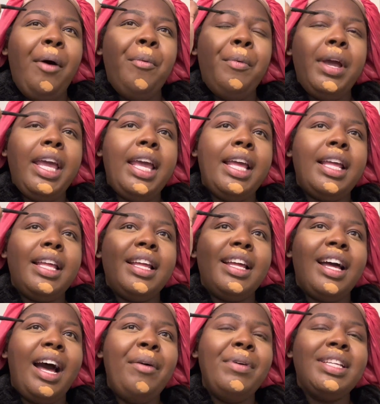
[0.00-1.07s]

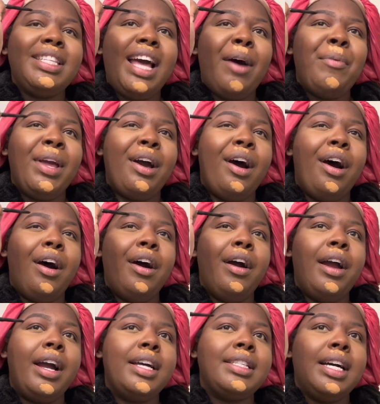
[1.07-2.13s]
wouldn't say I went
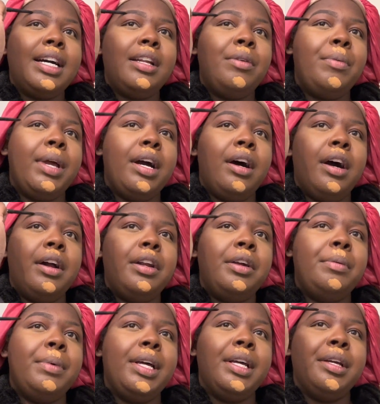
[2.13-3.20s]
hard, because I could have went
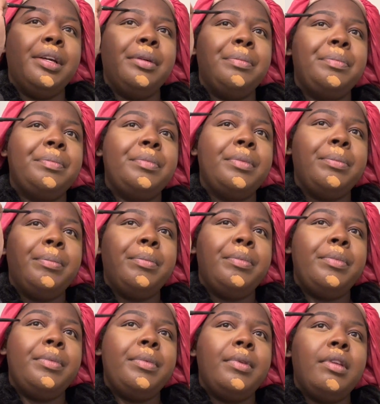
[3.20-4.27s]
harder, but
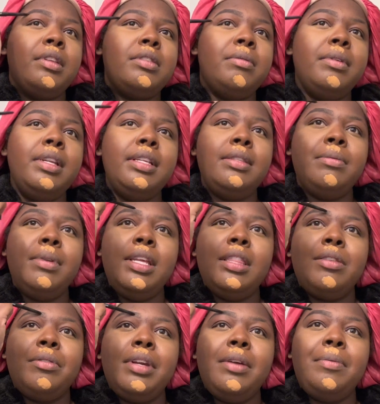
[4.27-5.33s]

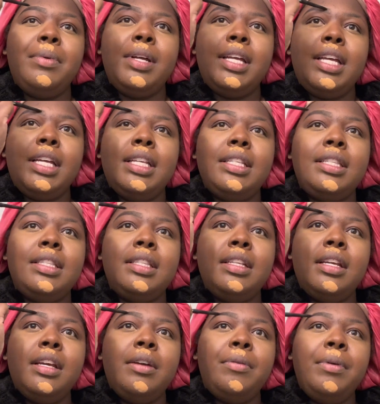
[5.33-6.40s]
2023 was
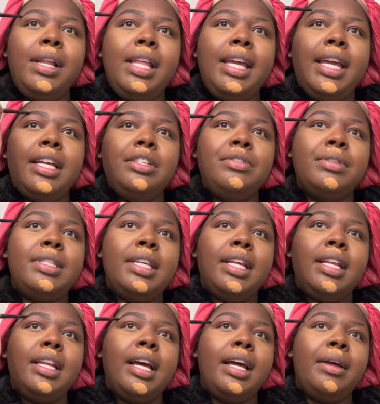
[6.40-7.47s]
really
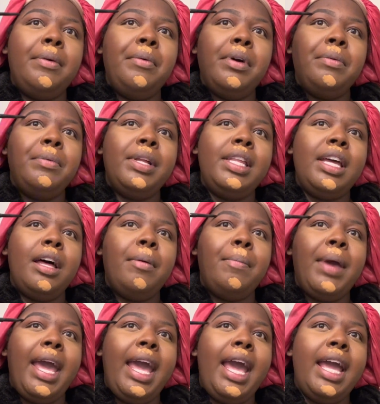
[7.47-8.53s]
interesting. It wasn't really a
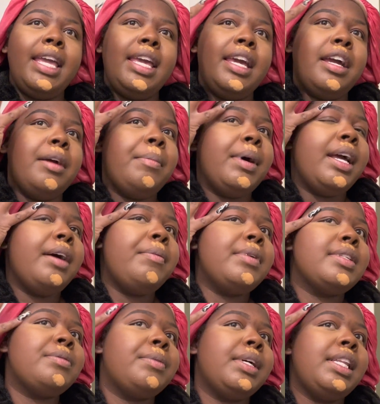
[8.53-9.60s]
bad year, but it
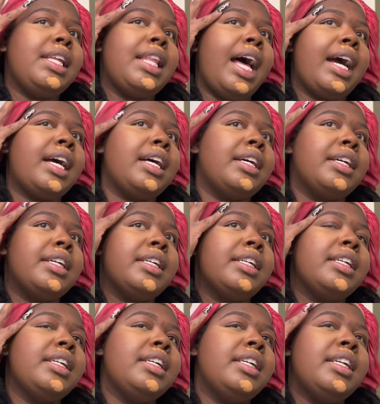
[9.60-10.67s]
was really like a
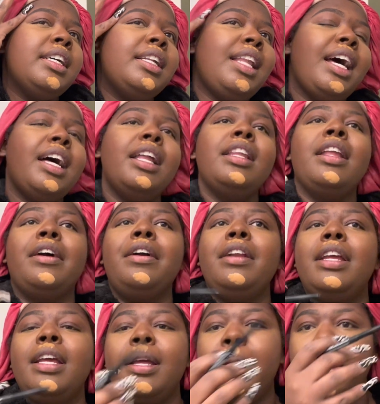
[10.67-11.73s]

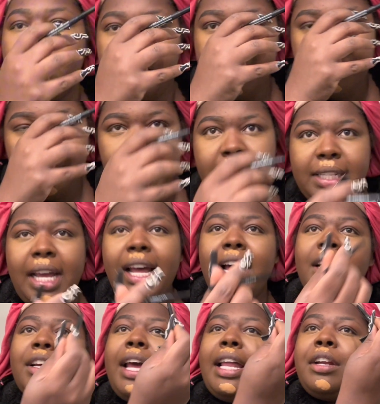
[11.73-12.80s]
learning experience. I
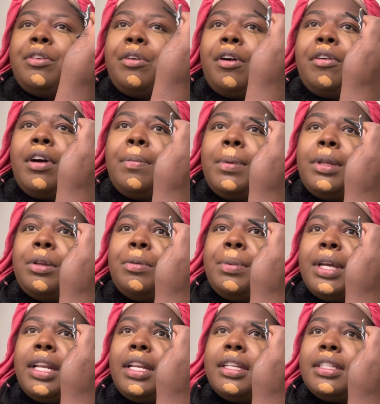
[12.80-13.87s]
kind of had to grow up a little
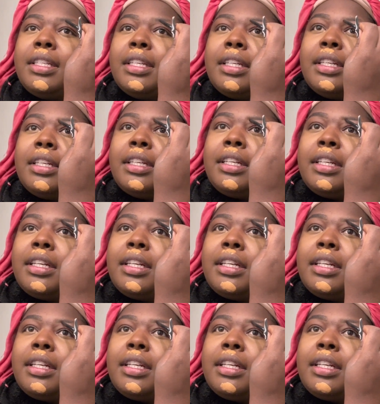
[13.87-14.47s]
bit this year.